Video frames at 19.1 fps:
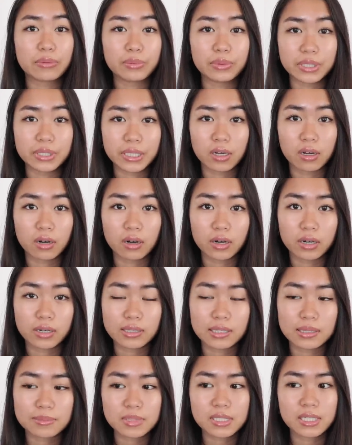really hard
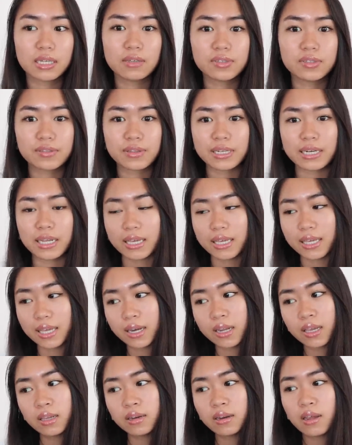on themselves if they didn't
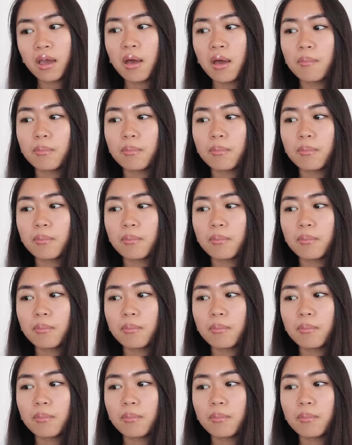get in.